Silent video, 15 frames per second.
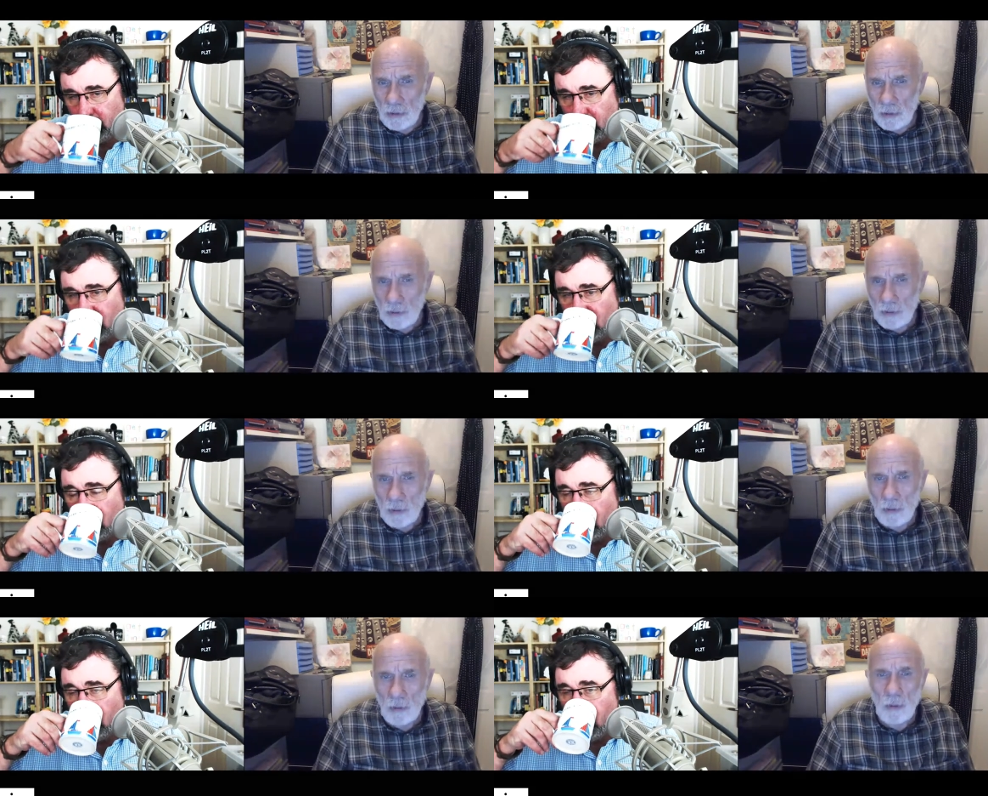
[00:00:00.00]

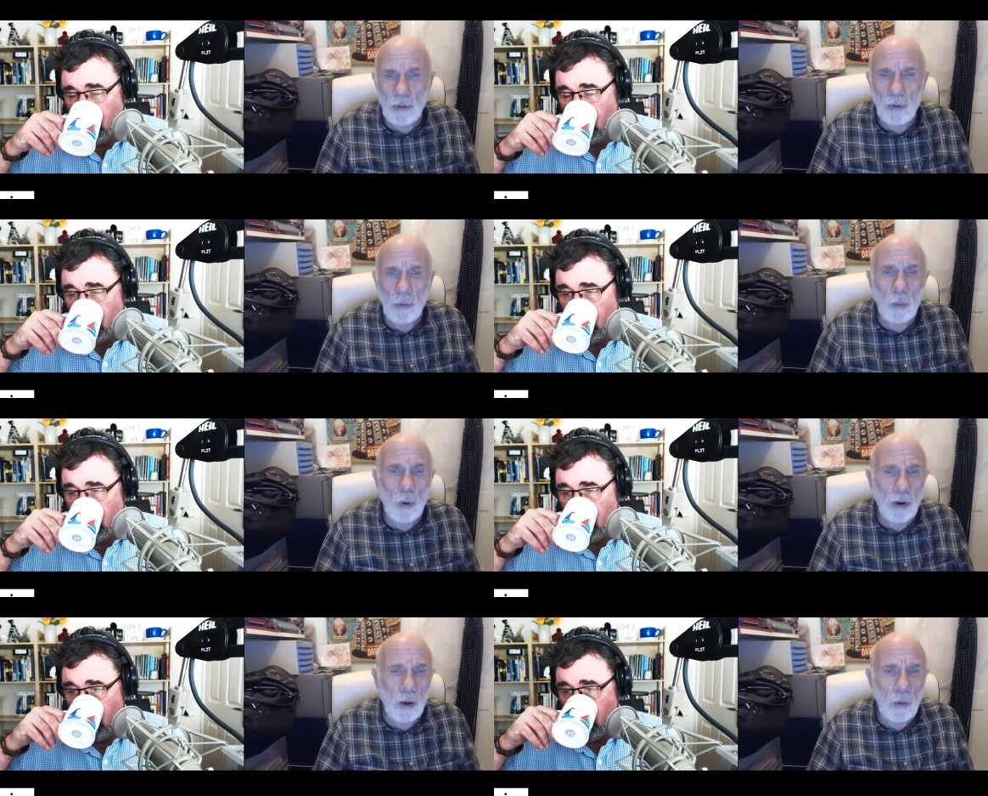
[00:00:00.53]
Speaker 1: or the
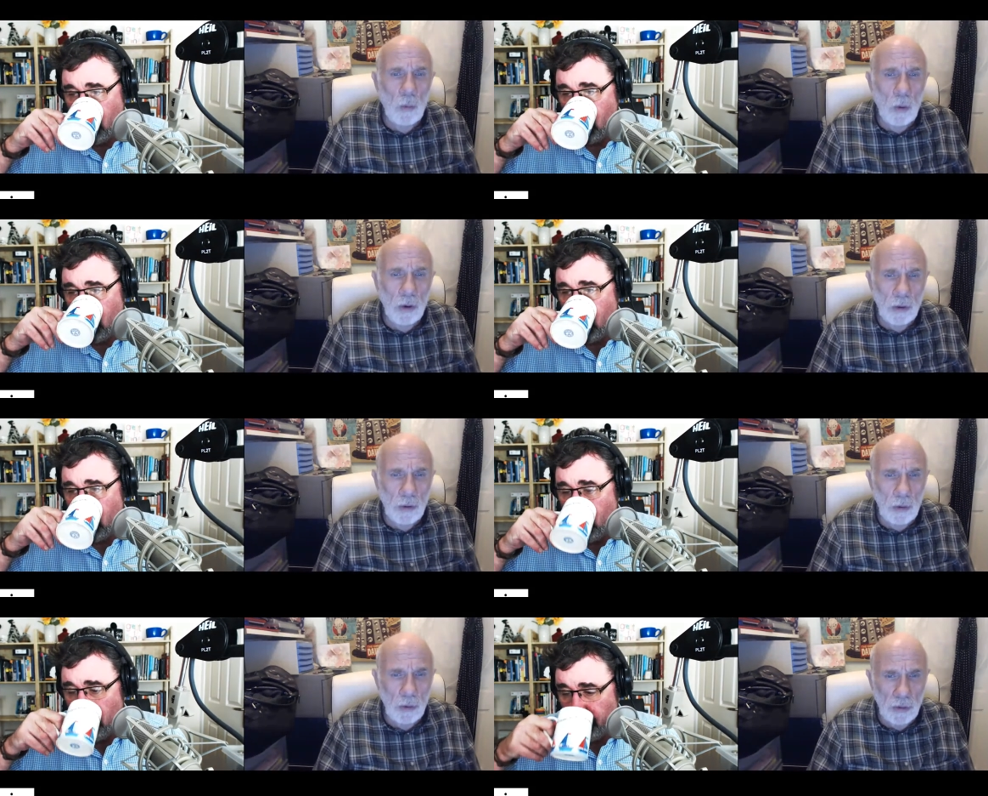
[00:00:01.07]
101
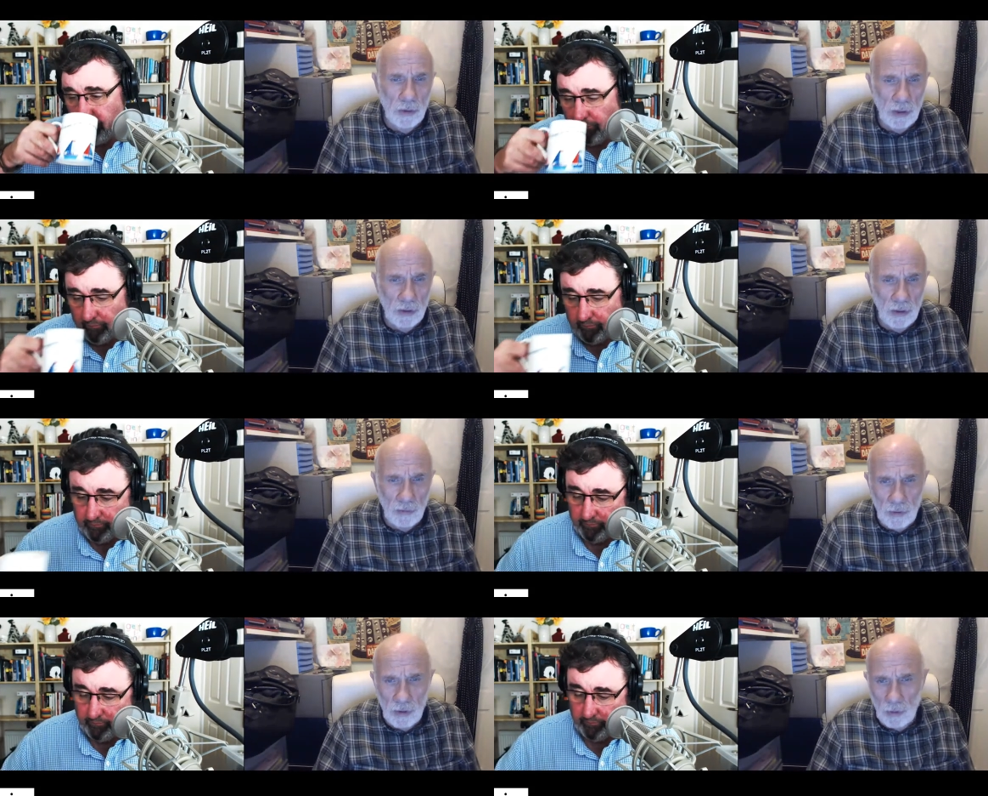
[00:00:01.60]
courses I've
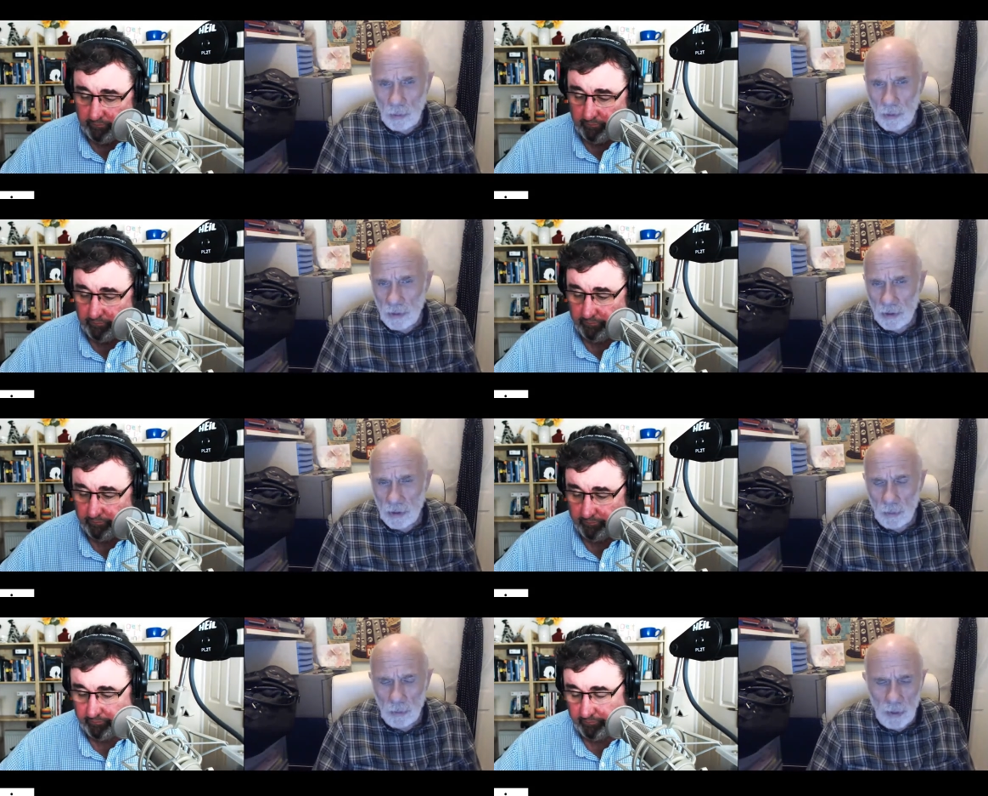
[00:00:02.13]
done, which is the
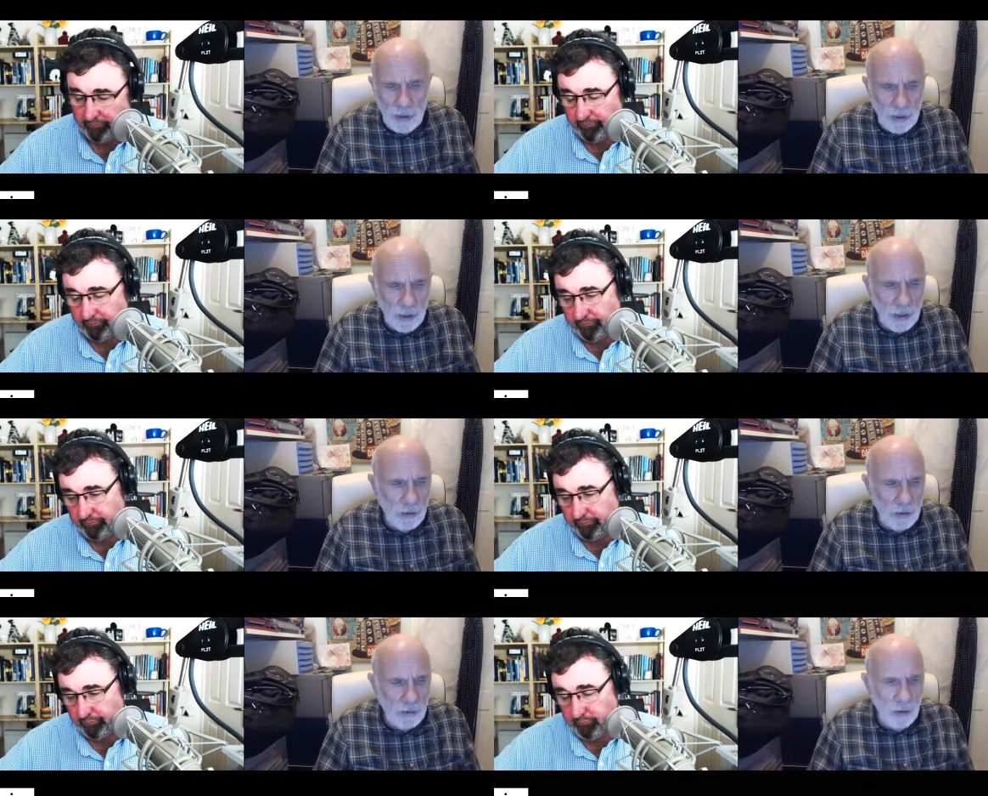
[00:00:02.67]
basic
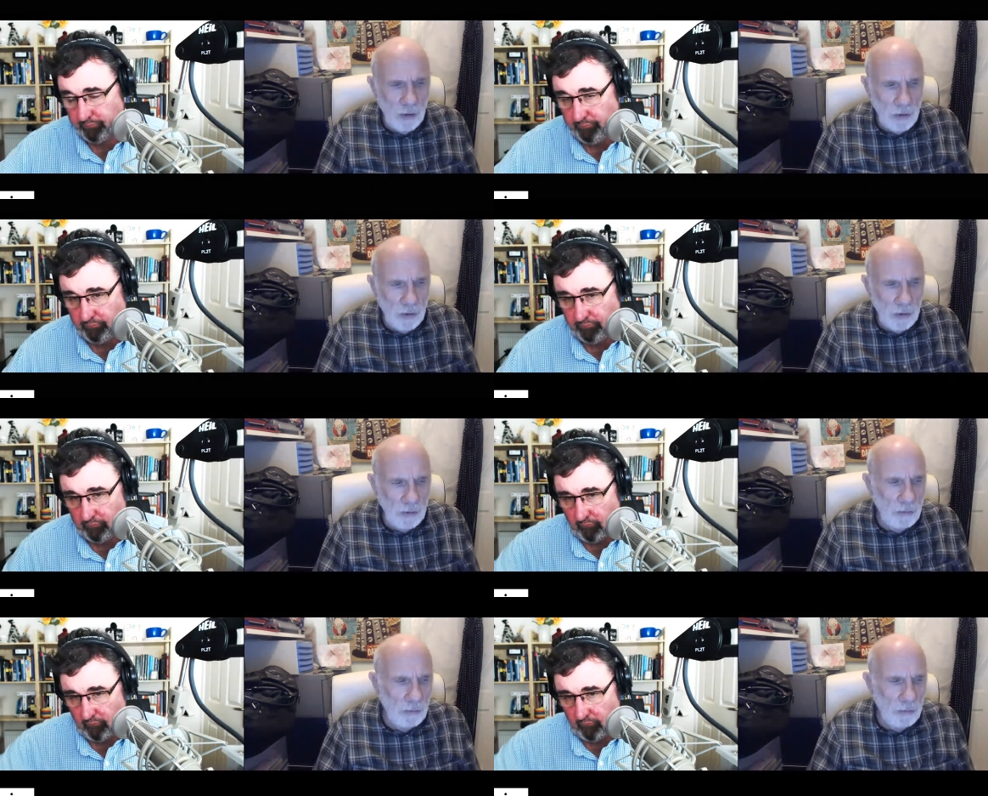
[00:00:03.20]
introduction,